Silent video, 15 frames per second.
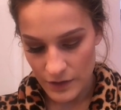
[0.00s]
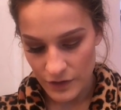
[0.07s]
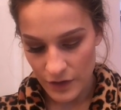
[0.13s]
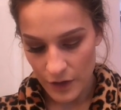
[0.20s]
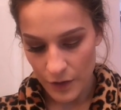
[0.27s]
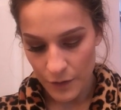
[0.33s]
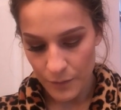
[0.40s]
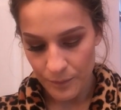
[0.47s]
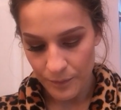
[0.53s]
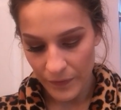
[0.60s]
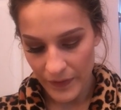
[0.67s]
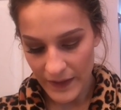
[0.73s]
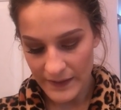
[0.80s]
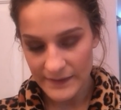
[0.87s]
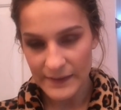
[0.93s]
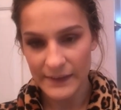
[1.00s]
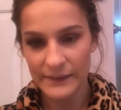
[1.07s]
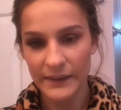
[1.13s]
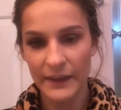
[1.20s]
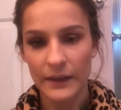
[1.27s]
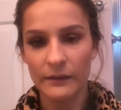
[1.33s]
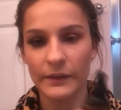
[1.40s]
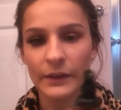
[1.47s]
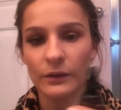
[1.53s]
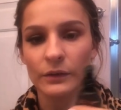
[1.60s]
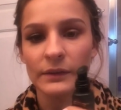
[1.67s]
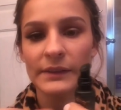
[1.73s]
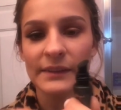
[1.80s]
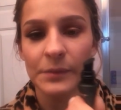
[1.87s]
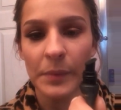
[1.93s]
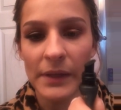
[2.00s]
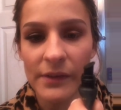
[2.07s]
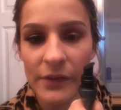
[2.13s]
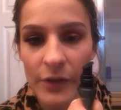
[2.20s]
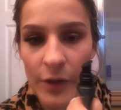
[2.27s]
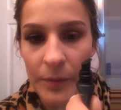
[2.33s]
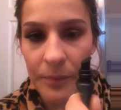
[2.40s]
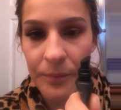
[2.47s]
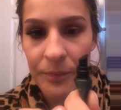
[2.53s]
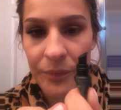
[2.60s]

So this has like a little dispenser.